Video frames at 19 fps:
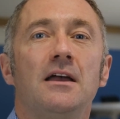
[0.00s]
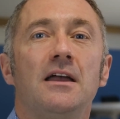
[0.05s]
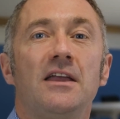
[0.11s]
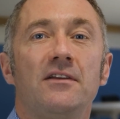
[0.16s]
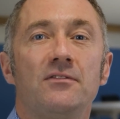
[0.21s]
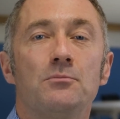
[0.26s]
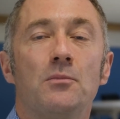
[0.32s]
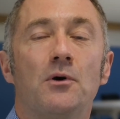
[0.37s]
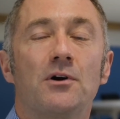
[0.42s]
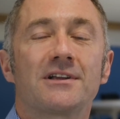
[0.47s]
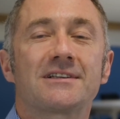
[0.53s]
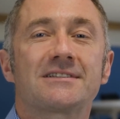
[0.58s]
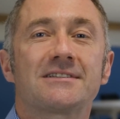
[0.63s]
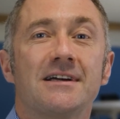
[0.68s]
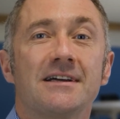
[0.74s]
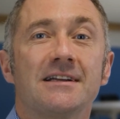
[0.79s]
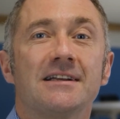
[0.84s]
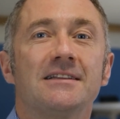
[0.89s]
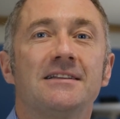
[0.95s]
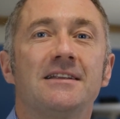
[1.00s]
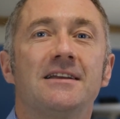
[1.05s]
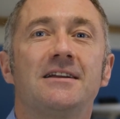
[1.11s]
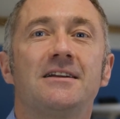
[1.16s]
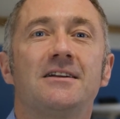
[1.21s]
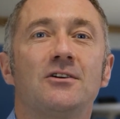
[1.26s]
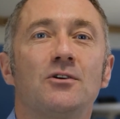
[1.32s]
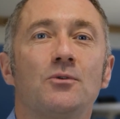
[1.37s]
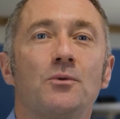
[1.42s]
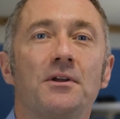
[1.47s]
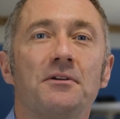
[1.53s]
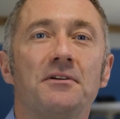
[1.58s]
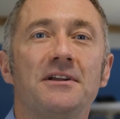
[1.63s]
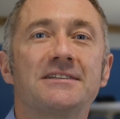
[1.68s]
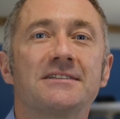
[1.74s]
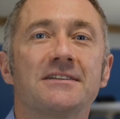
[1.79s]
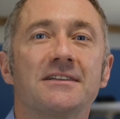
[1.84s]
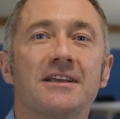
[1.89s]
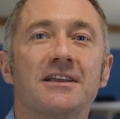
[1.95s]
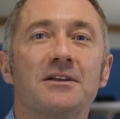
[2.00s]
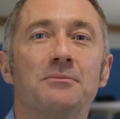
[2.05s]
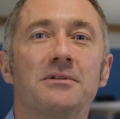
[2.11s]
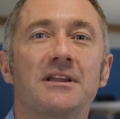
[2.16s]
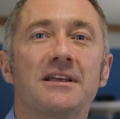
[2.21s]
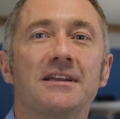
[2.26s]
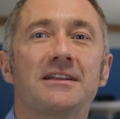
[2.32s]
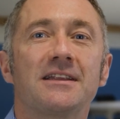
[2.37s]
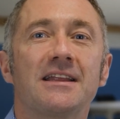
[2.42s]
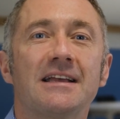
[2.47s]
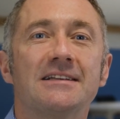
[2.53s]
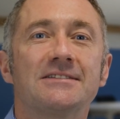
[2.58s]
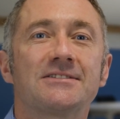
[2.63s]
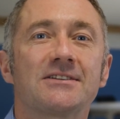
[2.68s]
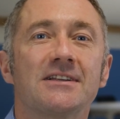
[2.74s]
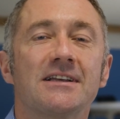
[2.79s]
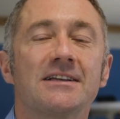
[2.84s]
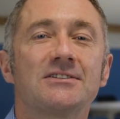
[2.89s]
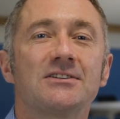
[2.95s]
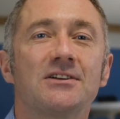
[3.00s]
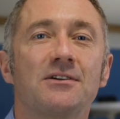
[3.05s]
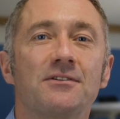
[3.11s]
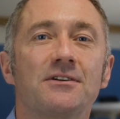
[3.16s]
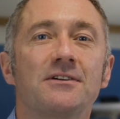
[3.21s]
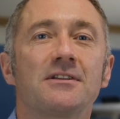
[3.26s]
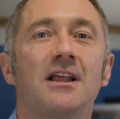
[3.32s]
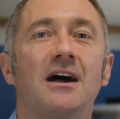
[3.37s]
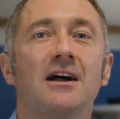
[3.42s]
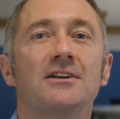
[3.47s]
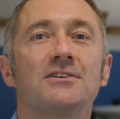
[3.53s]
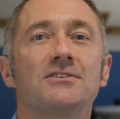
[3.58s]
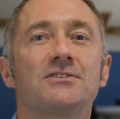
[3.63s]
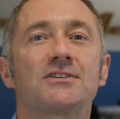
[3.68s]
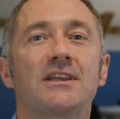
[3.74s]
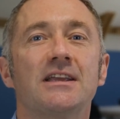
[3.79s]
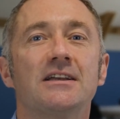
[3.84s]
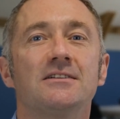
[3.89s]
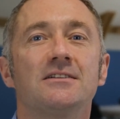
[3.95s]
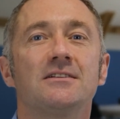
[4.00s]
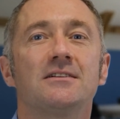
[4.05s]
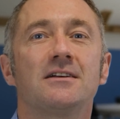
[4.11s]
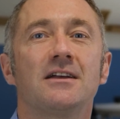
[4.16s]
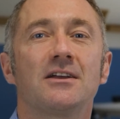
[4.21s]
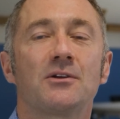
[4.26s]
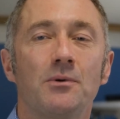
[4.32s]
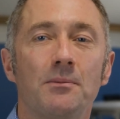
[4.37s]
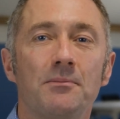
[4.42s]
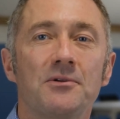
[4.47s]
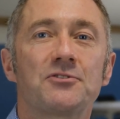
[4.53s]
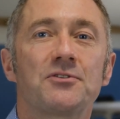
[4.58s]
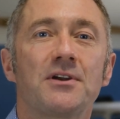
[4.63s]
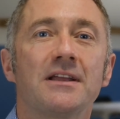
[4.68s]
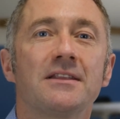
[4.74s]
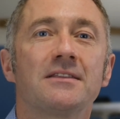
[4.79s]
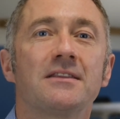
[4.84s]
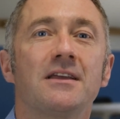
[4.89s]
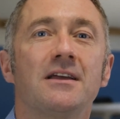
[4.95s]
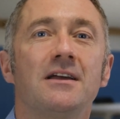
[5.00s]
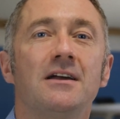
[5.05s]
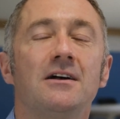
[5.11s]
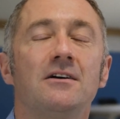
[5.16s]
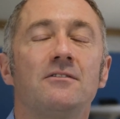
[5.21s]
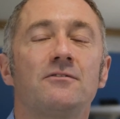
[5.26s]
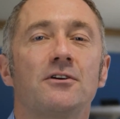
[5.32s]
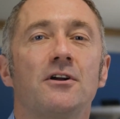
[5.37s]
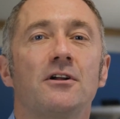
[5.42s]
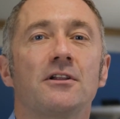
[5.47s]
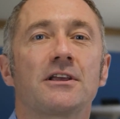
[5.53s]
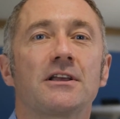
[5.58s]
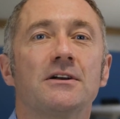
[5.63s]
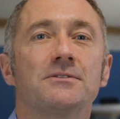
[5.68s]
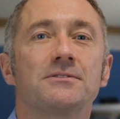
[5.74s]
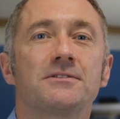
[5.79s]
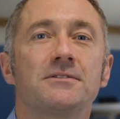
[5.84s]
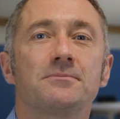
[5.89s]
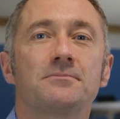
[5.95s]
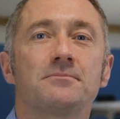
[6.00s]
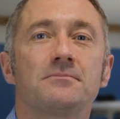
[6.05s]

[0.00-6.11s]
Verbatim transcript: Even more exciting, we recently completed the installation of our large-scale equipment train for oligos.